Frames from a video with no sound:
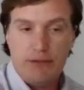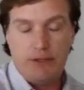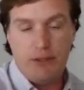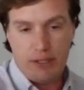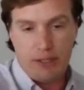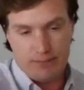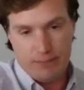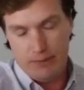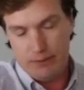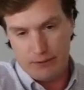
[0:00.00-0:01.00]
So you
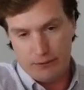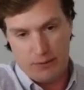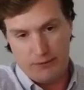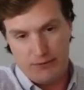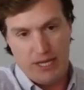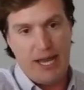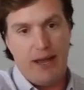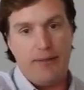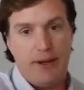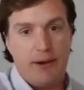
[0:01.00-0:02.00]
can you can sort of see
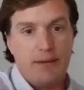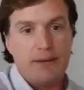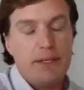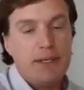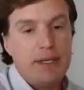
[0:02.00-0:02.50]
how they're